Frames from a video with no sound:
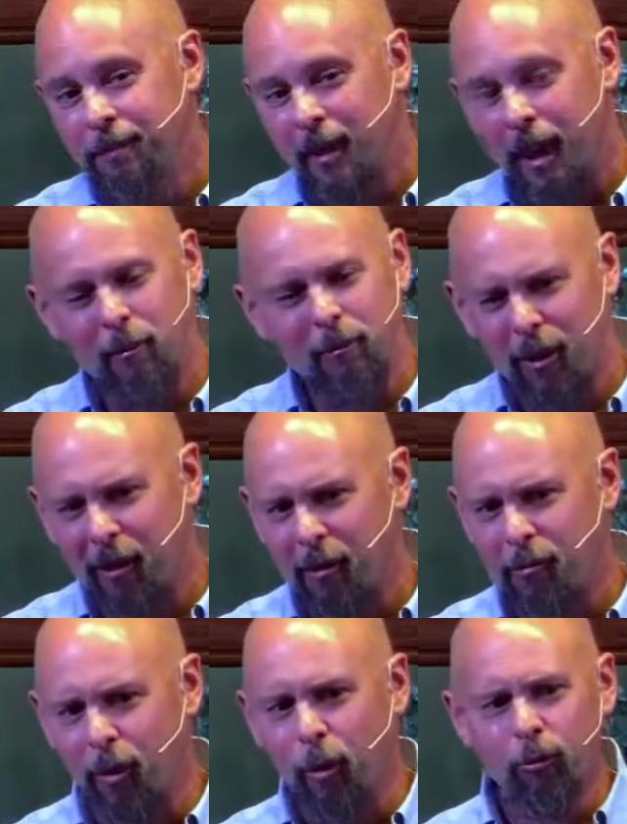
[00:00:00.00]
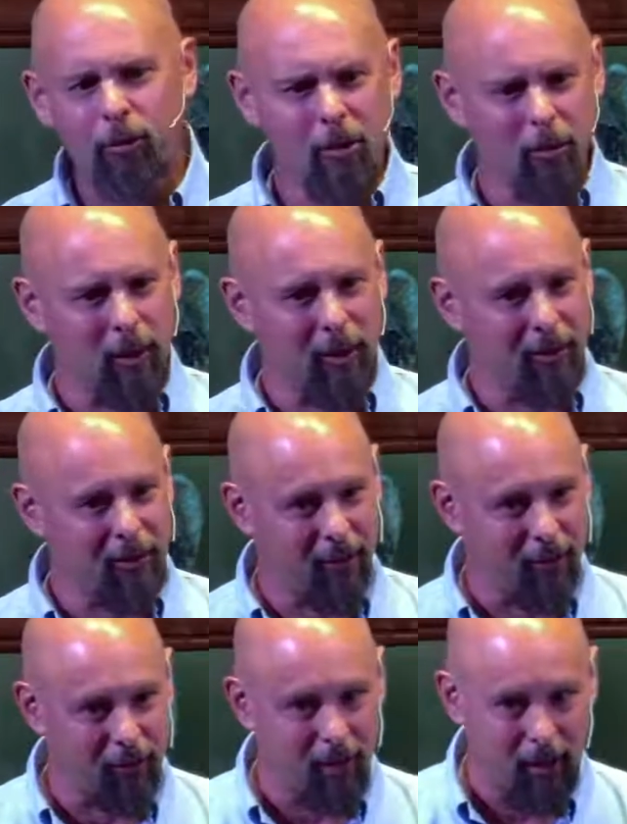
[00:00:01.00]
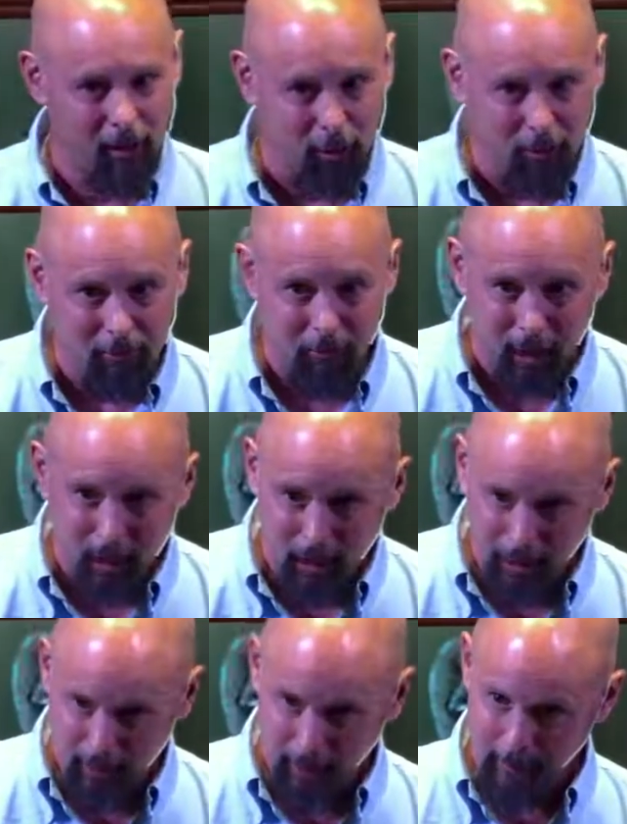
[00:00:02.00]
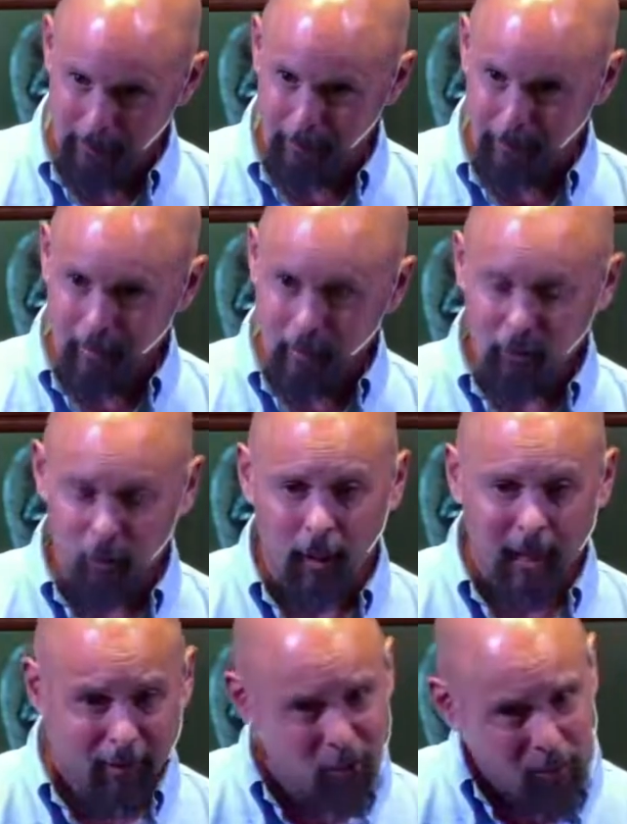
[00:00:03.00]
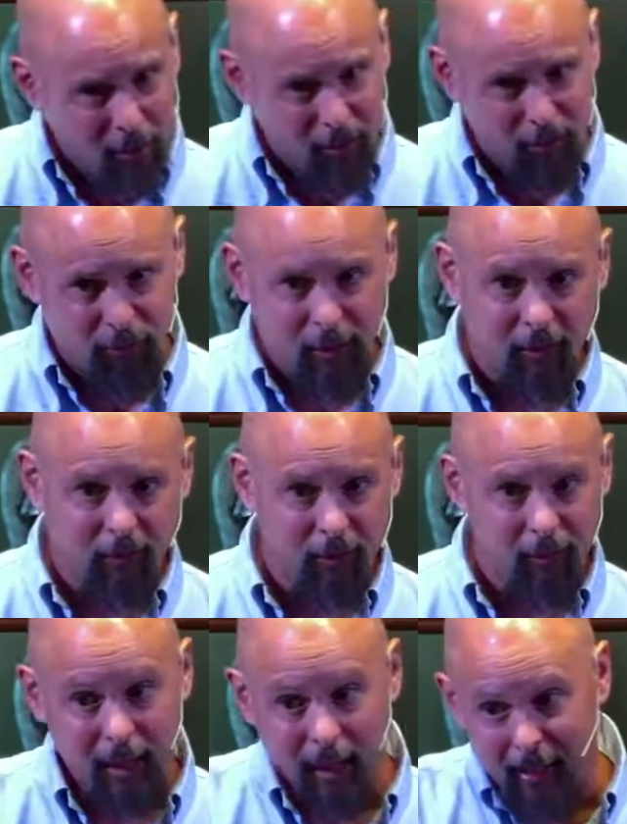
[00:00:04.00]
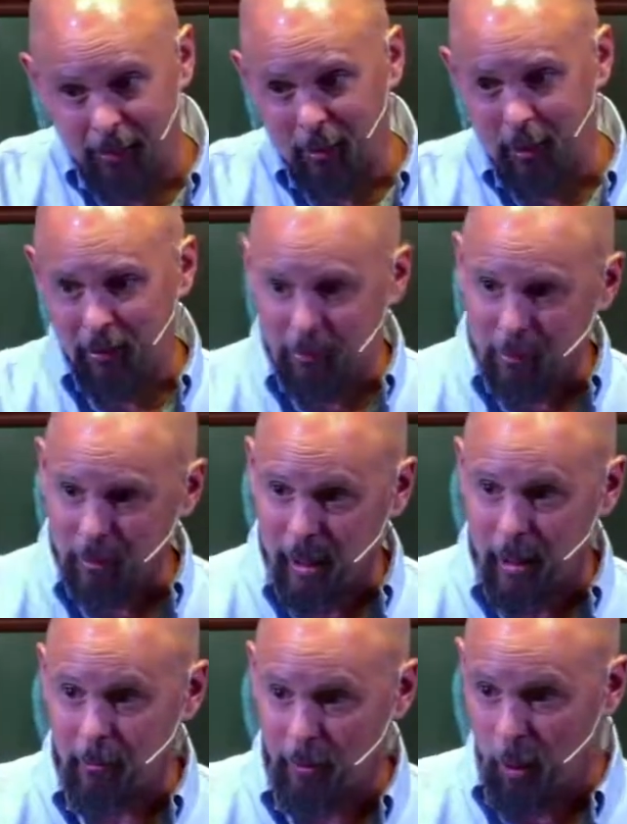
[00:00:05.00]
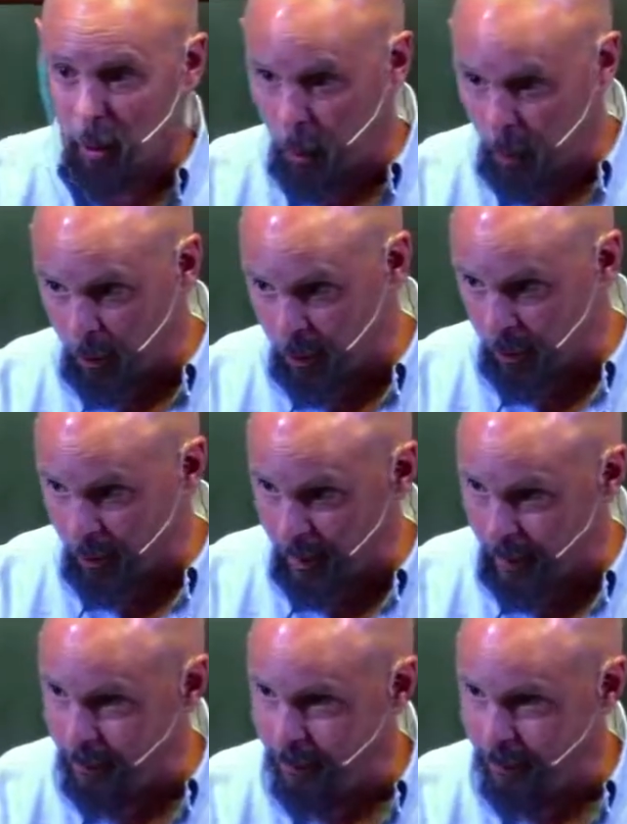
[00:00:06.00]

I'm very vulnerable as this little me. So I have to be defensive. I have to be sometimes ornery.